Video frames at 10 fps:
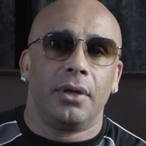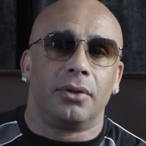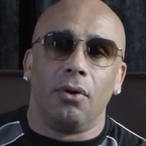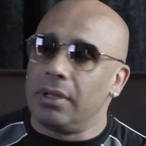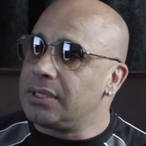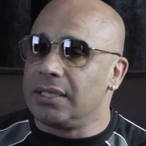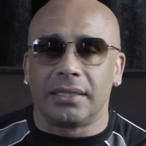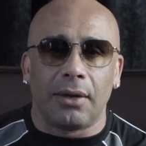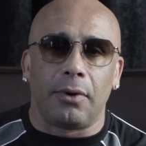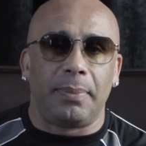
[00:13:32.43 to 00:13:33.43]
The only thing that
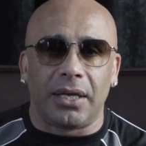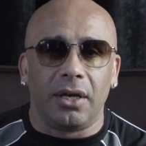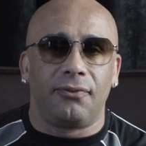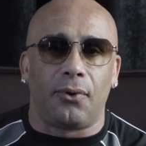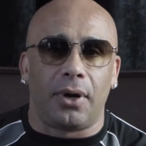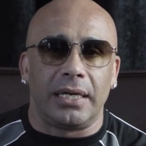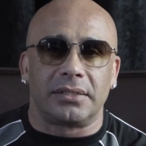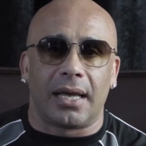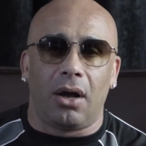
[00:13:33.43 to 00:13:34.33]
they would be good for is like,